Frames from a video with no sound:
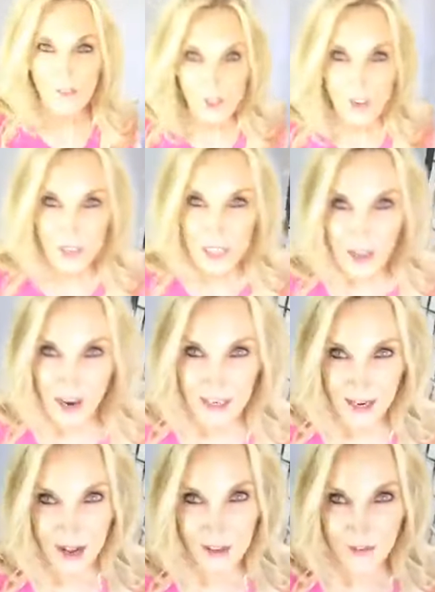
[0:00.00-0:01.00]
a fifty-nine
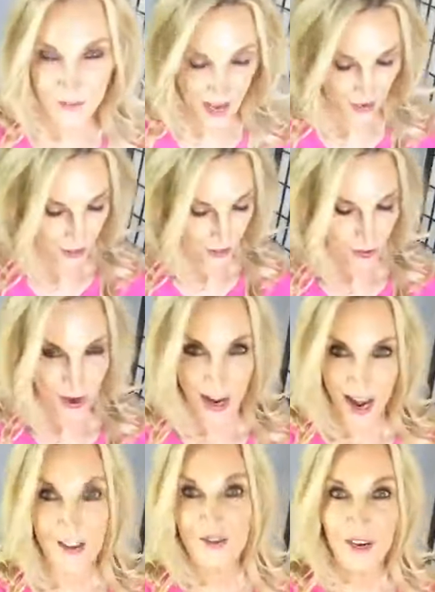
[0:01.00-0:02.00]
dollar value,
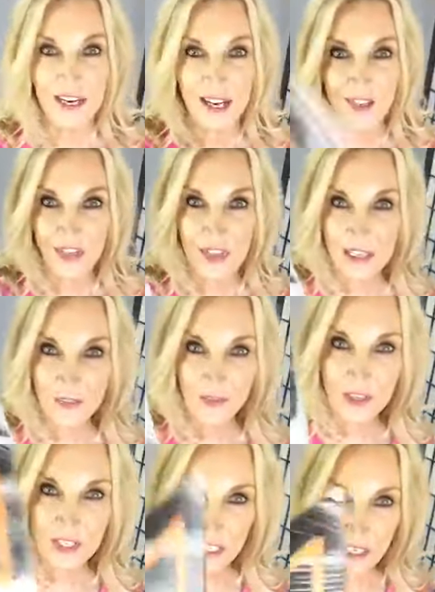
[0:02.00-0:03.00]
and you can get this for
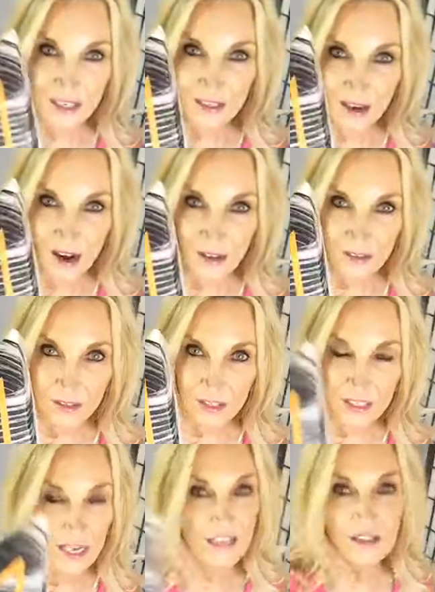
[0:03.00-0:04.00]
ten
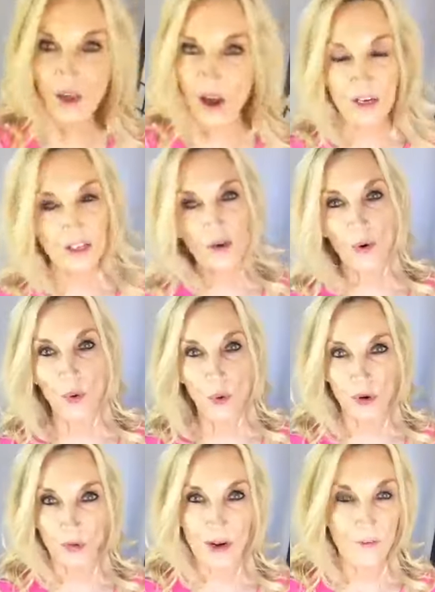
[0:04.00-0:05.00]
dollars as long as you're
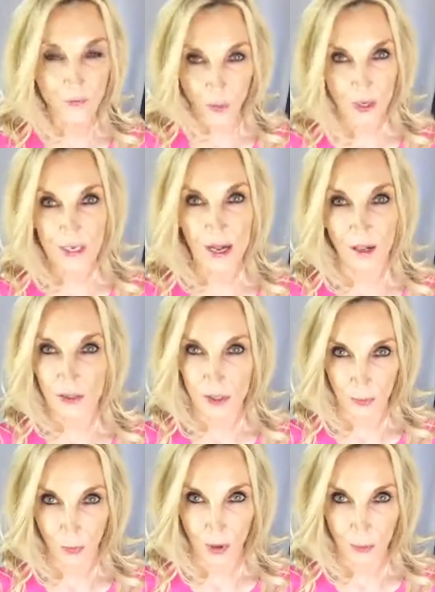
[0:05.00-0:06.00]
ordering forty dollars or
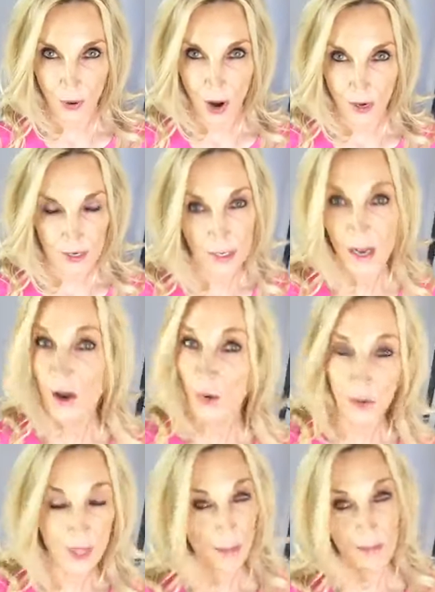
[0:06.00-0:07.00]
more in products.
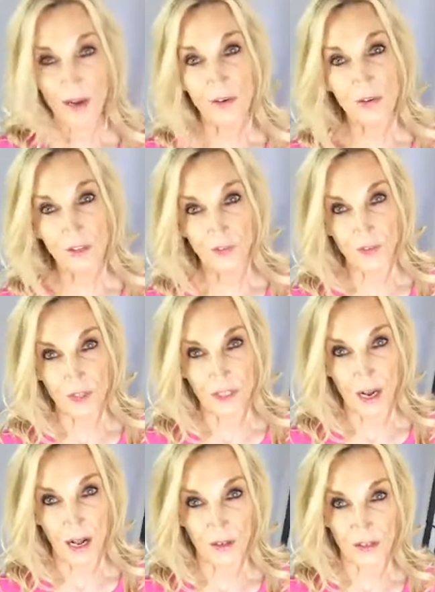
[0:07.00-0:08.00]
Well, that bundle's fifty
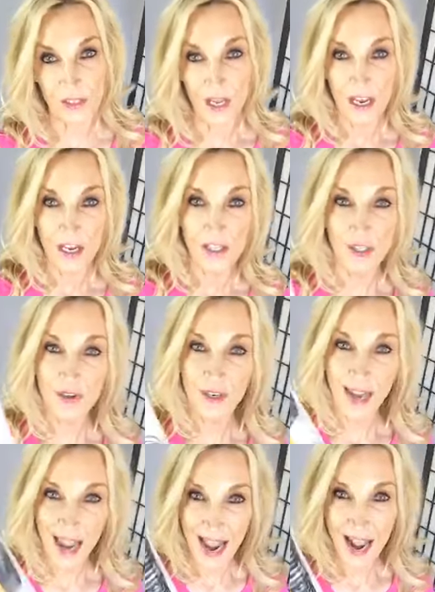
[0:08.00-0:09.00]
dollars, so you
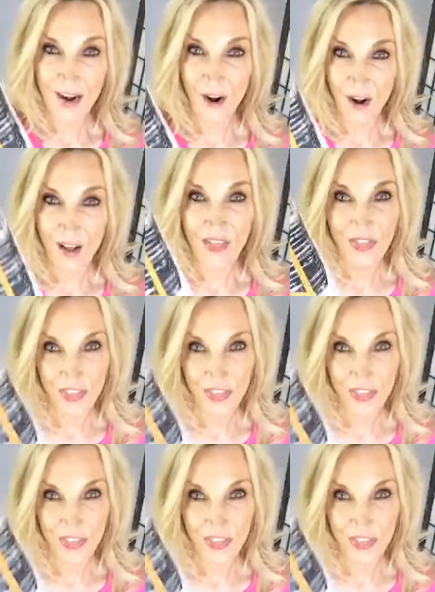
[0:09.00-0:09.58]
could add on